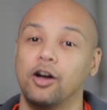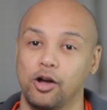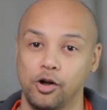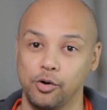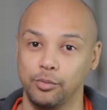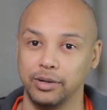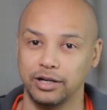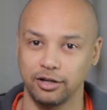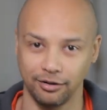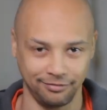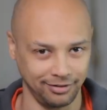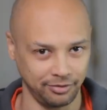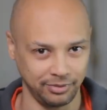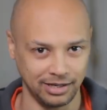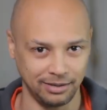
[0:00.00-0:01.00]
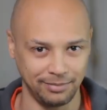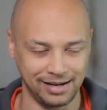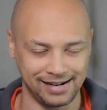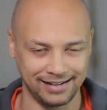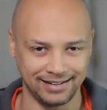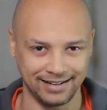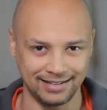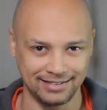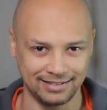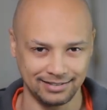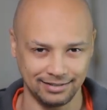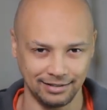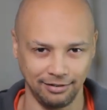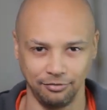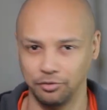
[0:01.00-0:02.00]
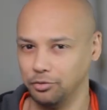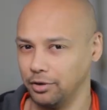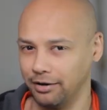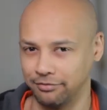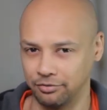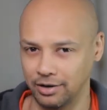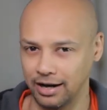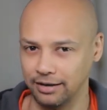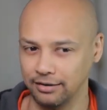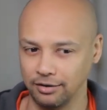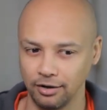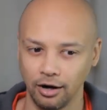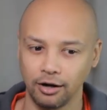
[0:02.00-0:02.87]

a recovery email address if you have one,